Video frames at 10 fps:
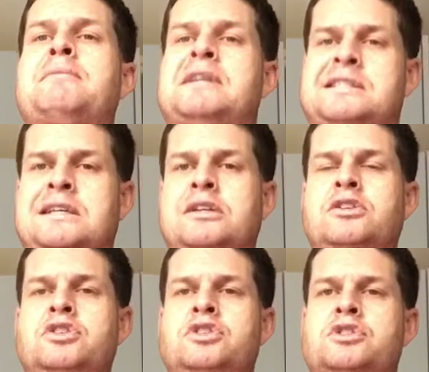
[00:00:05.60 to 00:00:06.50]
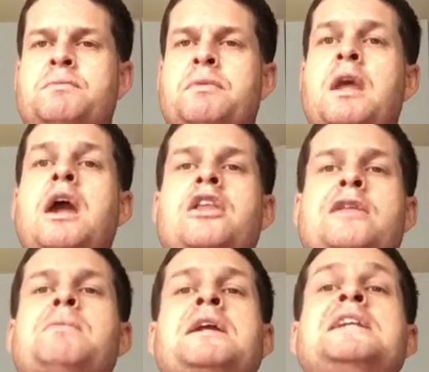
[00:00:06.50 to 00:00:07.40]
message.
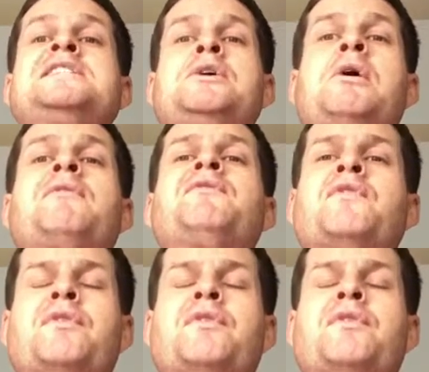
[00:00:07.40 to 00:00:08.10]
The police are